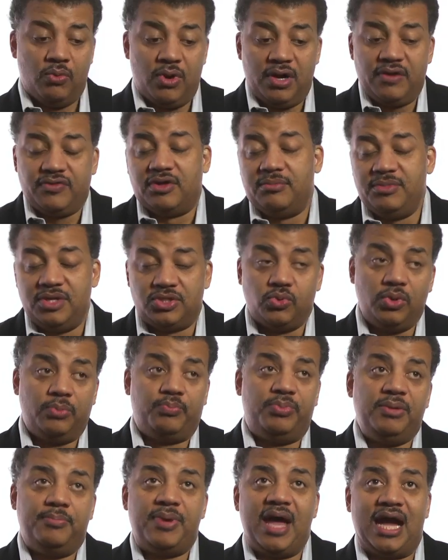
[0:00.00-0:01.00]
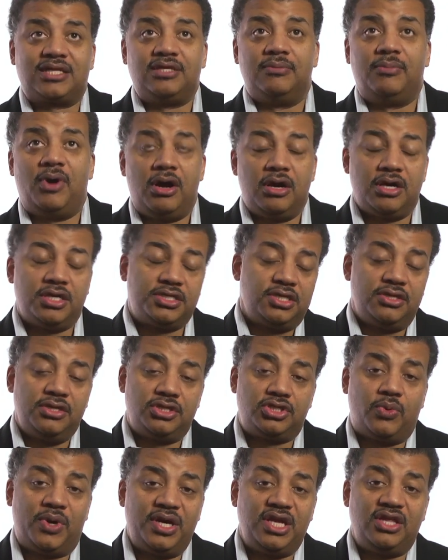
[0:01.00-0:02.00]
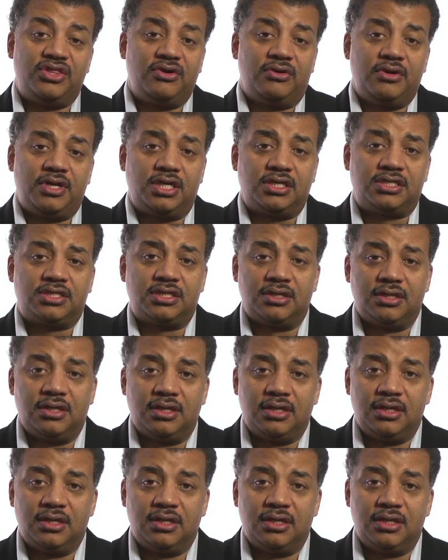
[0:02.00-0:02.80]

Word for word: One of them is we'll be back to Mars in the 2030s.